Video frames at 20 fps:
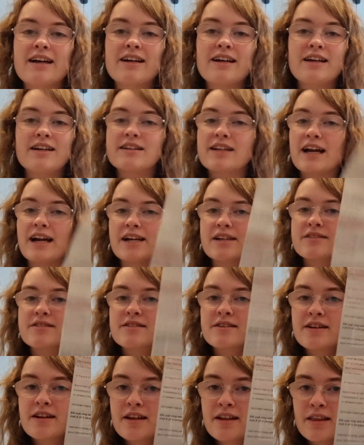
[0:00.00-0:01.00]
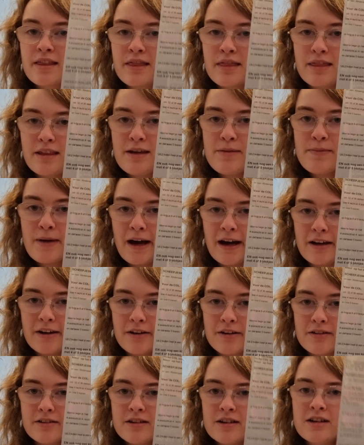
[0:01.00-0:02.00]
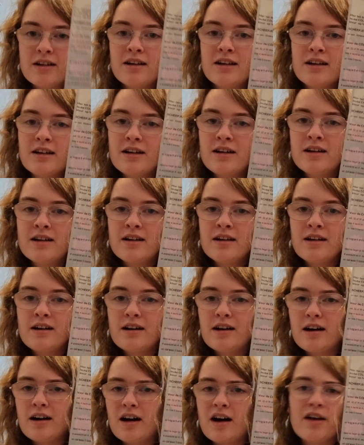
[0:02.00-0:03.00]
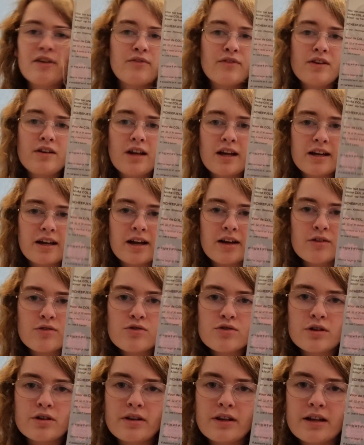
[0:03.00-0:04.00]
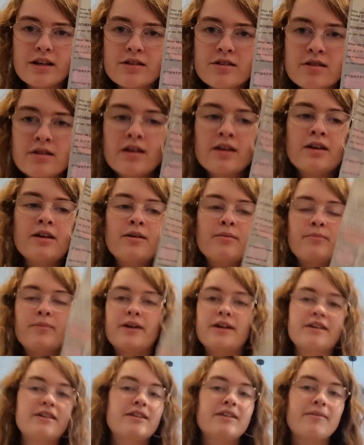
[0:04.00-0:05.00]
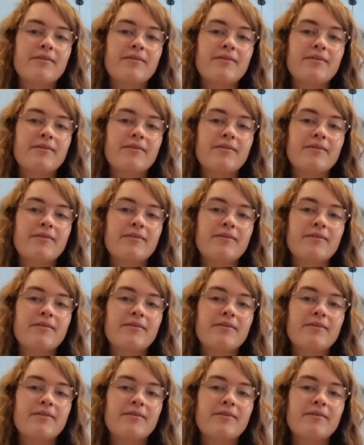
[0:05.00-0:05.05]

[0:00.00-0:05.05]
it has the pattern. I feel like I can show this, but